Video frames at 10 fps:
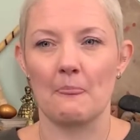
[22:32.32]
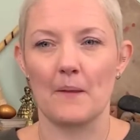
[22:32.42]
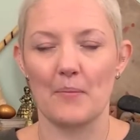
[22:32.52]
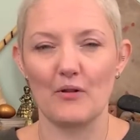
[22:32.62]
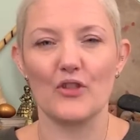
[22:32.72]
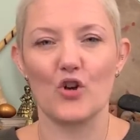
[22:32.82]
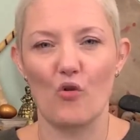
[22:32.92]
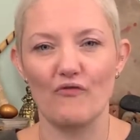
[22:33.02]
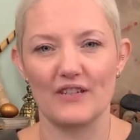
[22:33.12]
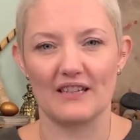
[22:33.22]
build the
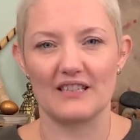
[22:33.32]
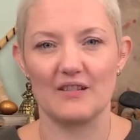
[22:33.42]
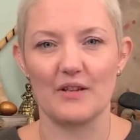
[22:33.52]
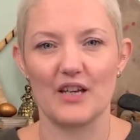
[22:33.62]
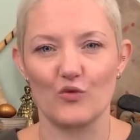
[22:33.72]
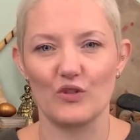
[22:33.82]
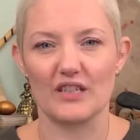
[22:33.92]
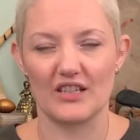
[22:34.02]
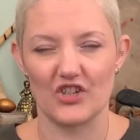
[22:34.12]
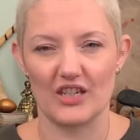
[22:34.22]
confidence to make our own
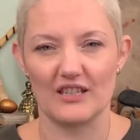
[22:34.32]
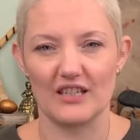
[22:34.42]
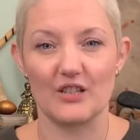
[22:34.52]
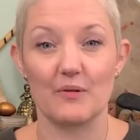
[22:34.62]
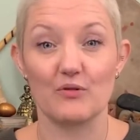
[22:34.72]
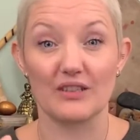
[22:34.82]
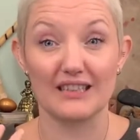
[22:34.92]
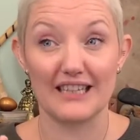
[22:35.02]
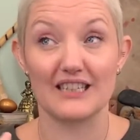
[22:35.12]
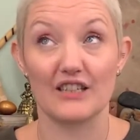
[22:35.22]
decisions, is to be able to
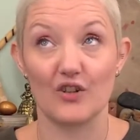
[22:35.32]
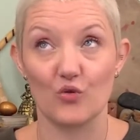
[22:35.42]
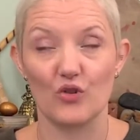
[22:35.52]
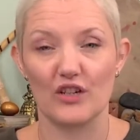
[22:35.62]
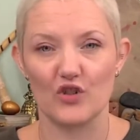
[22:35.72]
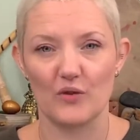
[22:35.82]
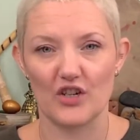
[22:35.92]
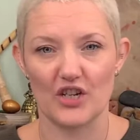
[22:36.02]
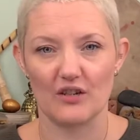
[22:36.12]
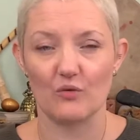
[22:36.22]
listen to our own
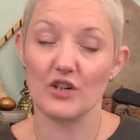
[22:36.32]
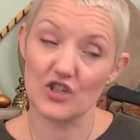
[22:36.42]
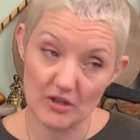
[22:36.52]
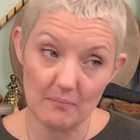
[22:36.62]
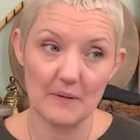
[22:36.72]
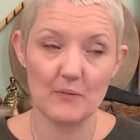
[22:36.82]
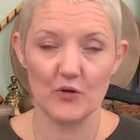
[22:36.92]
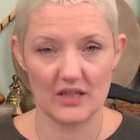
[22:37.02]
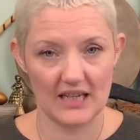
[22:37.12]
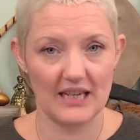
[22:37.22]
intuition, which some people
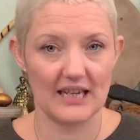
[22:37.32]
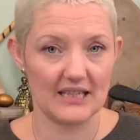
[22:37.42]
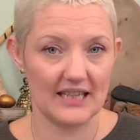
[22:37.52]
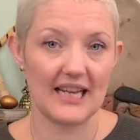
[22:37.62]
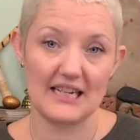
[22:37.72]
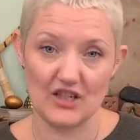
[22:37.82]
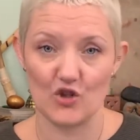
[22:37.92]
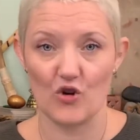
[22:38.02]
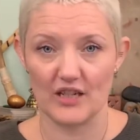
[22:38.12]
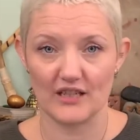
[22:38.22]
say is the guides
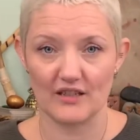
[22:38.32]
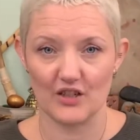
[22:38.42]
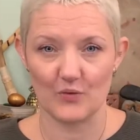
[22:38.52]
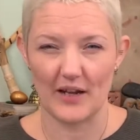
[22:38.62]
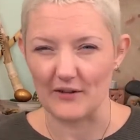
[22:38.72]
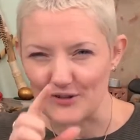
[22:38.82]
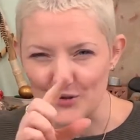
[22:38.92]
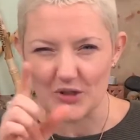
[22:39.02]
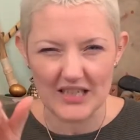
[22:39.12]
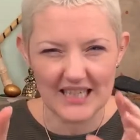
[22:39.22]
talking to us as well. So
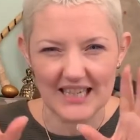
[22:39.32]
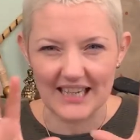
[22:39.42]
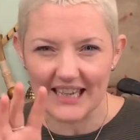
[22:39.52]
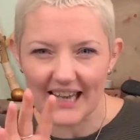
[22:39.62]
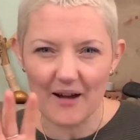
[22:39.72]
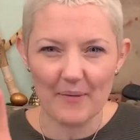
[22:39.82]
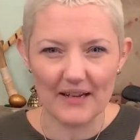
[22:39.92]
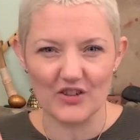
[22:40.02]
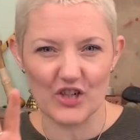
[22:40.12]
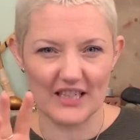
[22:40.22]
you see, it can get a
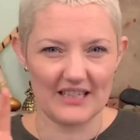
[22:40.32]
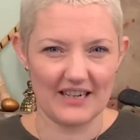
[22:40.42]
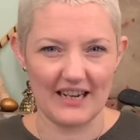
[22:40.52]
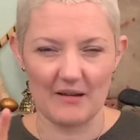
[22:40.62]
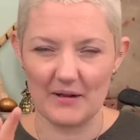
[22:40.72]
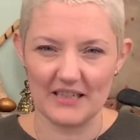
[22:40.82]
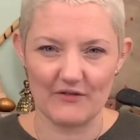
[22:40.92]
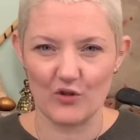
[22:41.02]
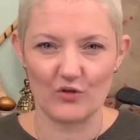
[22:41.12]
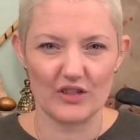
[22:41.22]
bit trickstery and a bit
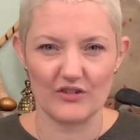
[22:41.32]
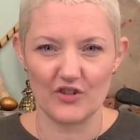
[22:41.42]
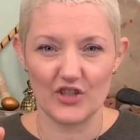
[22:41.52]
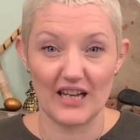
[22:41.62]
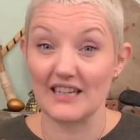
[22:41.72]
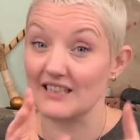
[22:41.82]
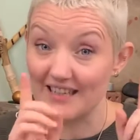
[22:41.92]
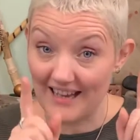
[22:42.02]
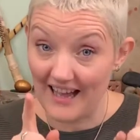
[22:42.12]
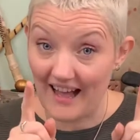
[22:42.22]
difficult to understand,
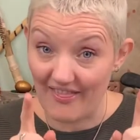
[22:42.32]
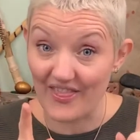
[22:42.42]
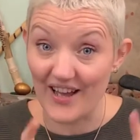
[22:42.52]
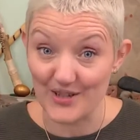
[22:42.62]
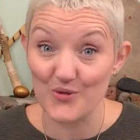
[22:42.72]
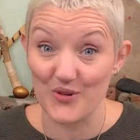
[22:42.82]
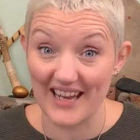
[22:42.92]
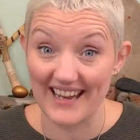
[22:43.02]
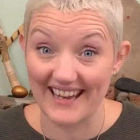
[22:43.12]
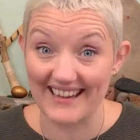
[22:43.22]
and that's
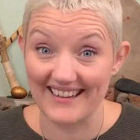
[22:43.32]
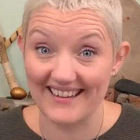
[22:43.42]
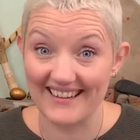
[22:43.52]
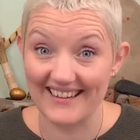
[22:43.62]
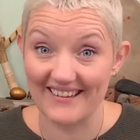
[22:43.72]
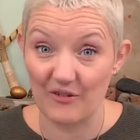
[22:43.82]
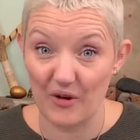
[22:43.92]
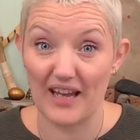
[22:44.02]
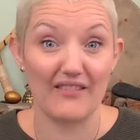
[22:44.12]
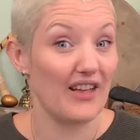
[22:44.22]
okay.
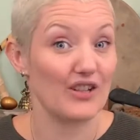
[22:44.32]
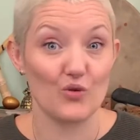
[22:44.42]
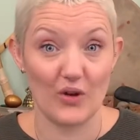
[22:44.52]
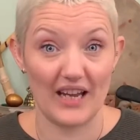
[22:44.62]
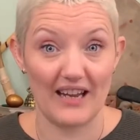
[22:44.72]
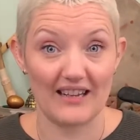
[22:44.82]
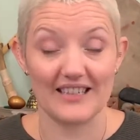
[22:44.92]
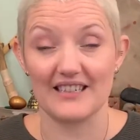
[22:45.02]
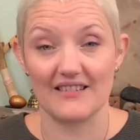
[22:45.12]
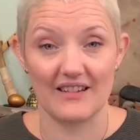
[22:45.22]
Okay, that's okay.
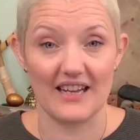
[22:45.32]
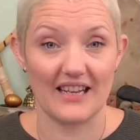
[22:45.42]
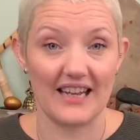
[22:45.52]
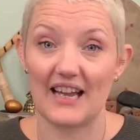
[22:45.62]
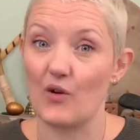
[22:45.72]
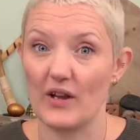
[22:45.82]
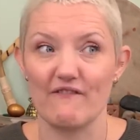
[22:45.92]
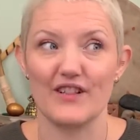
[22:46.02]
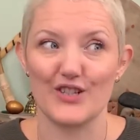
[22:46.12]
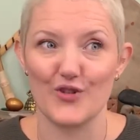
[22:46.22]
It can get quite
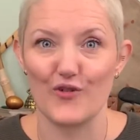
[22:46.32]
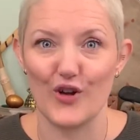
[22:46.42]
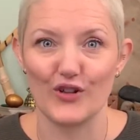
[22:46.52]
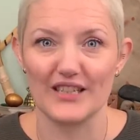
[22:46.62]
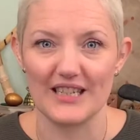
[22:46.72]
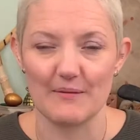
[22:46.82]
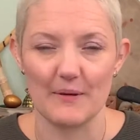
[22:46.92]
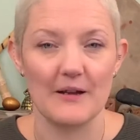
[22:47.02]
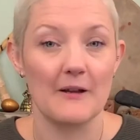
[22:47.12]
philosophical and deep.